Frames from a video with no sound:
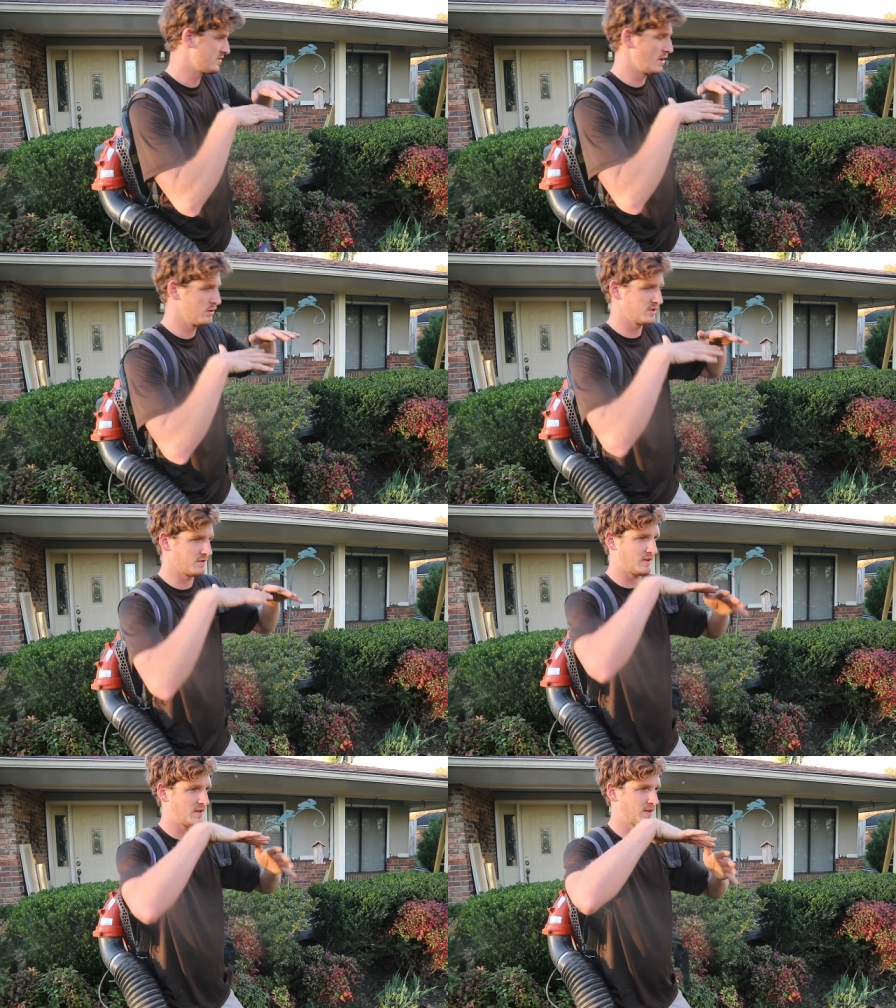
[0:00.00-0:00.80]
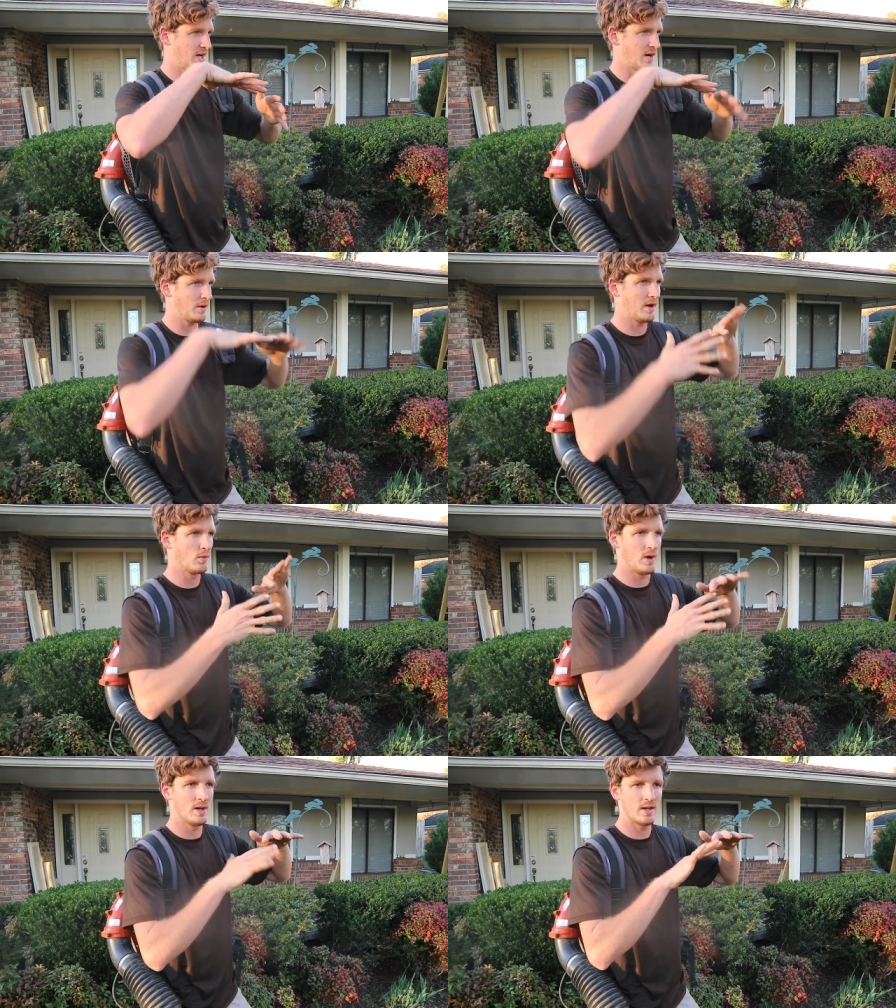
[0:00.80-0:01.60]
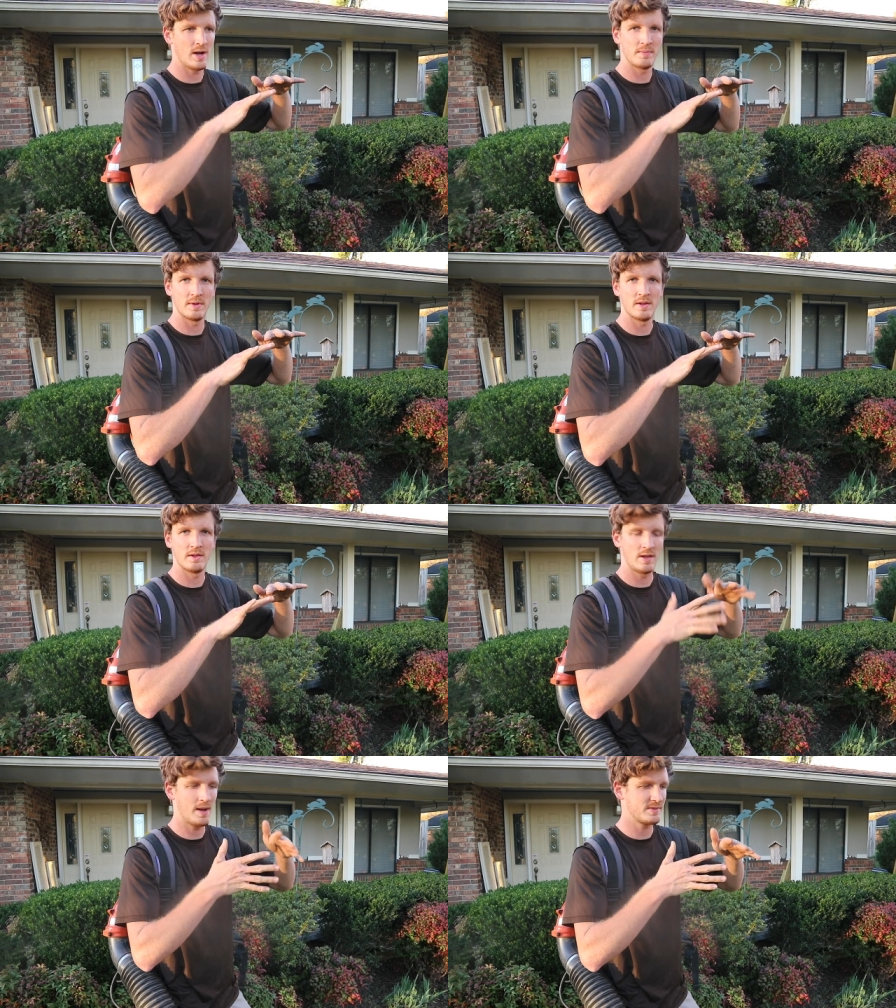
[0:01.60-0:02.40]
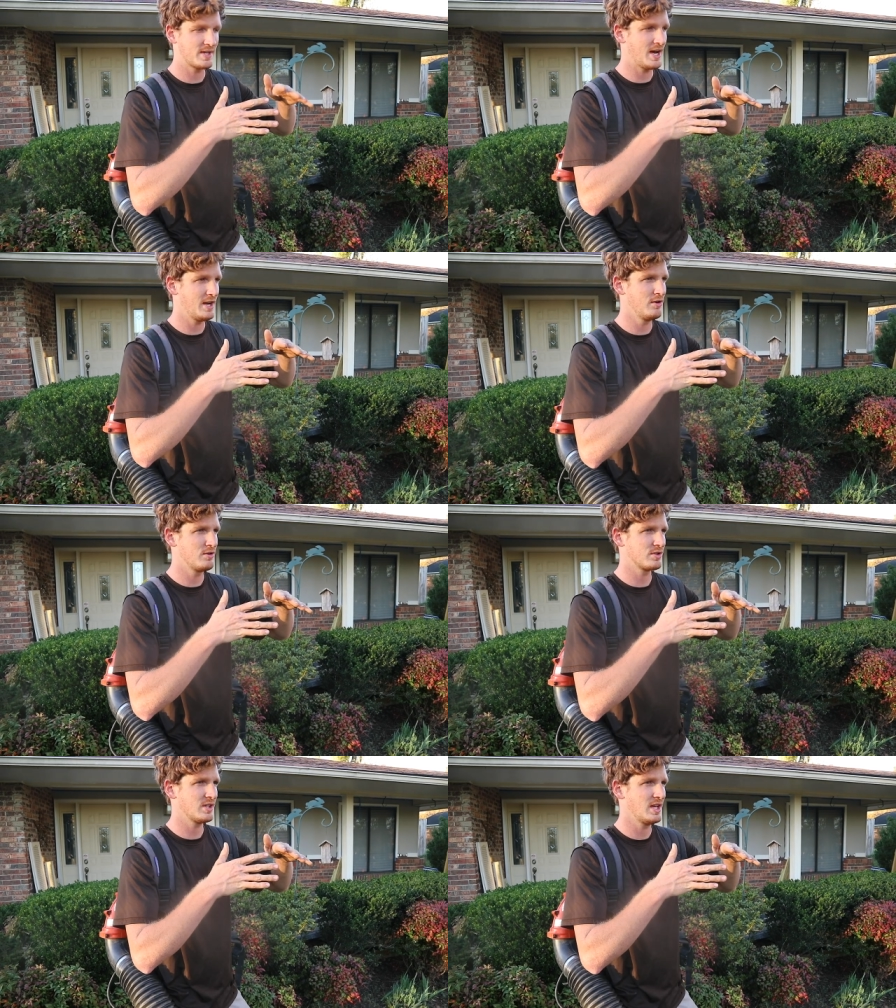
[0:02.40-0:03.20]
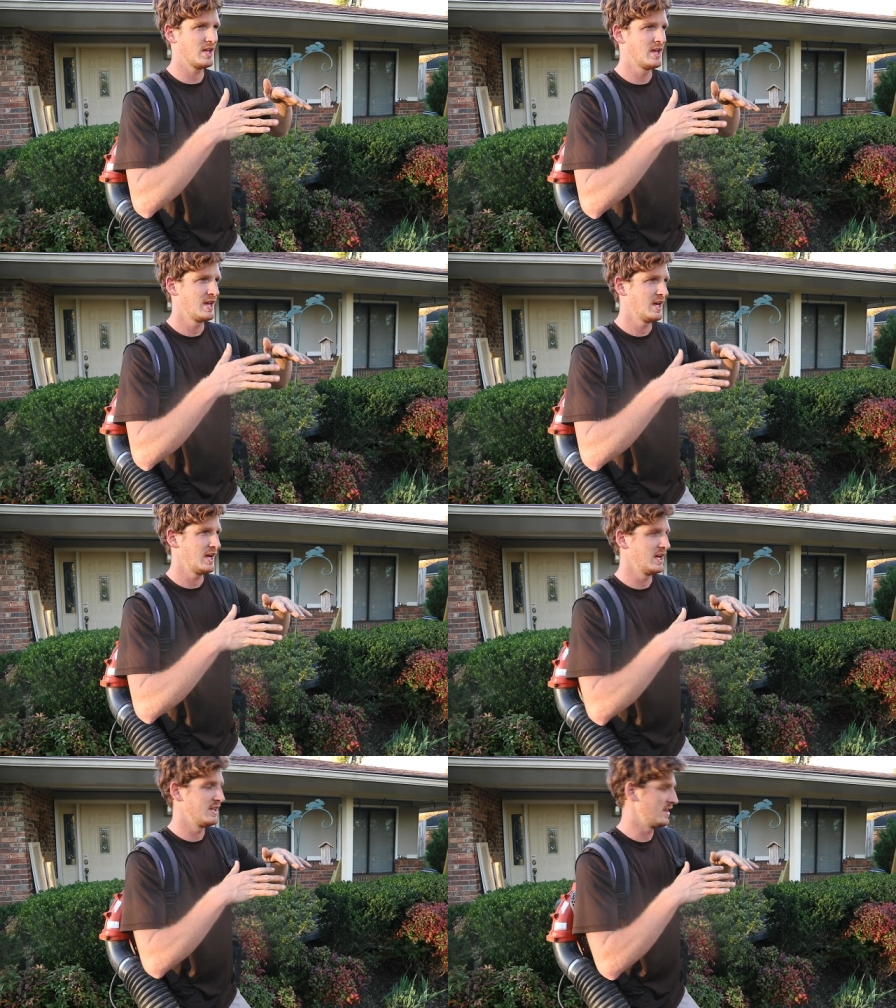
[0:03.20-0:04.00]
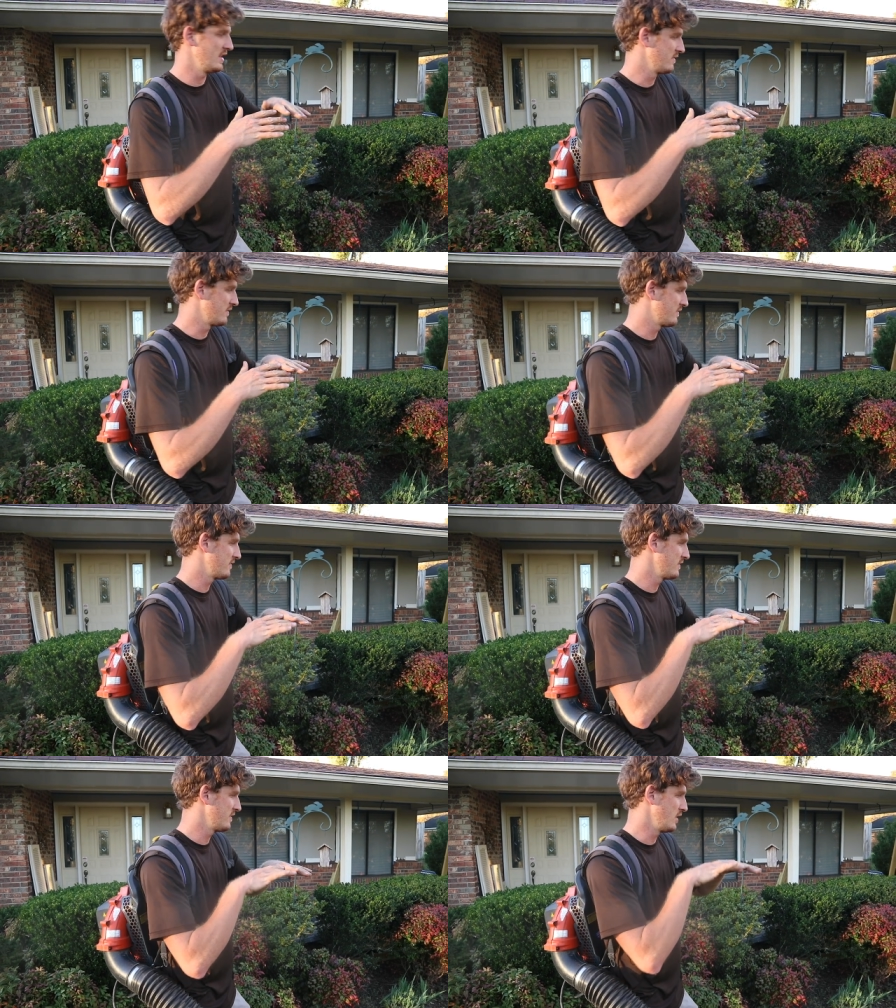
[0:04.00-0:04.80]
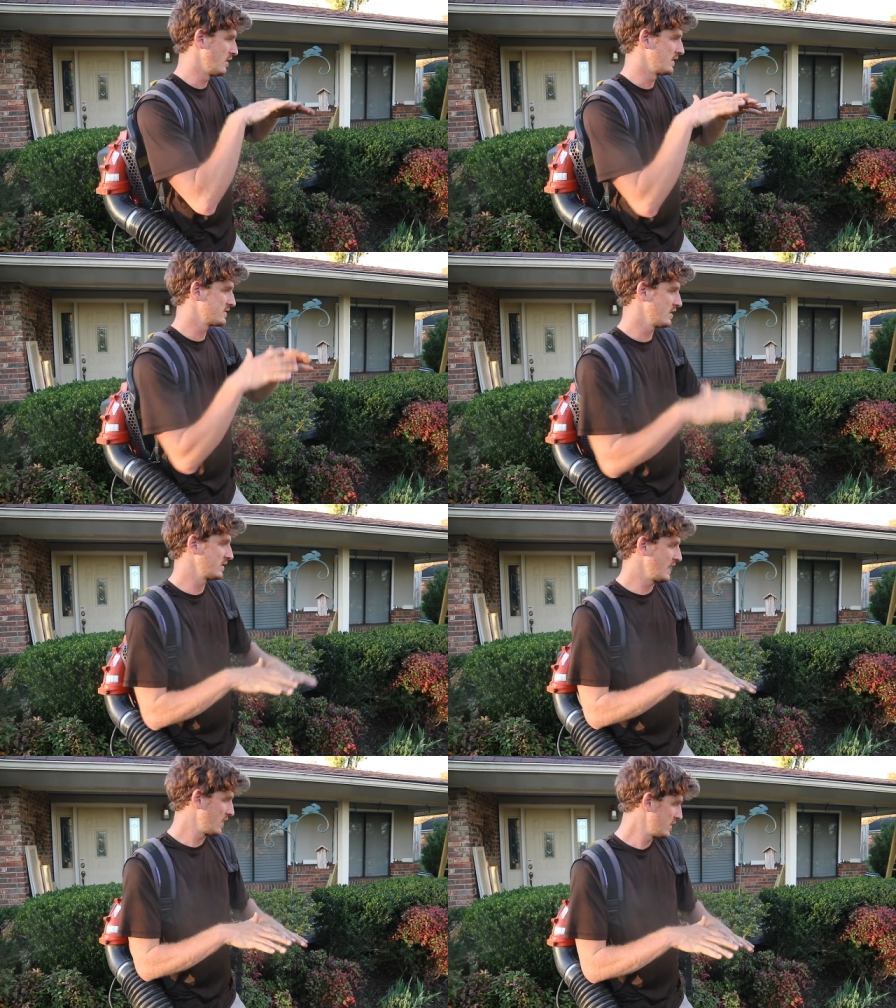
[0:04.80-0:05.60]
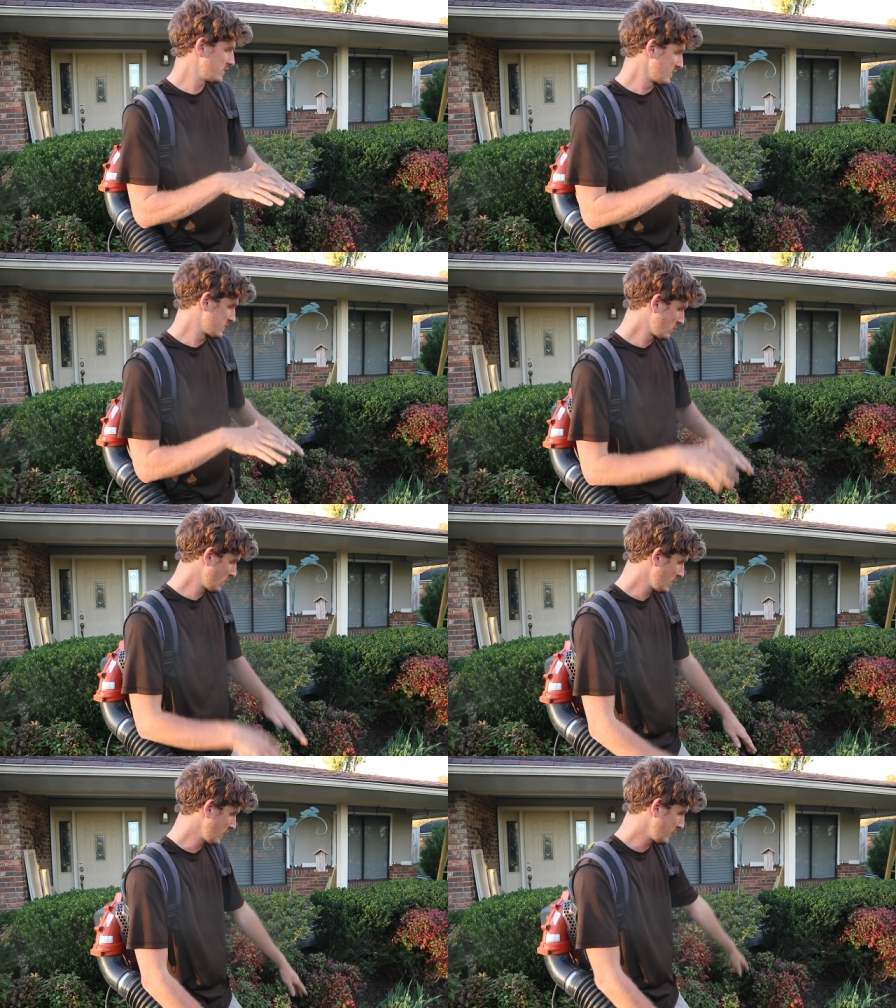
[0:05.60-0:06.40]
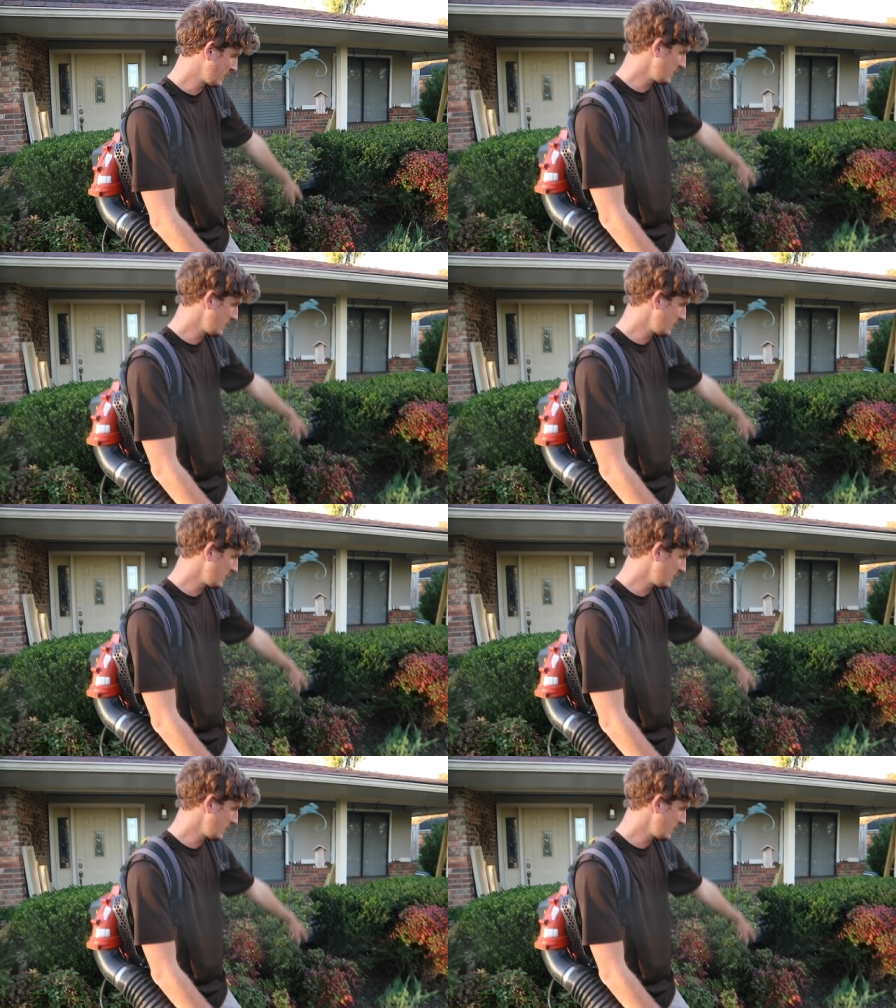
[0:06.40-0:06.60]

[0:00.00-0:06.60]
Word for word: stones have kind of gotten lopsided usually, and they've, you know, like sunk down into the soil, like we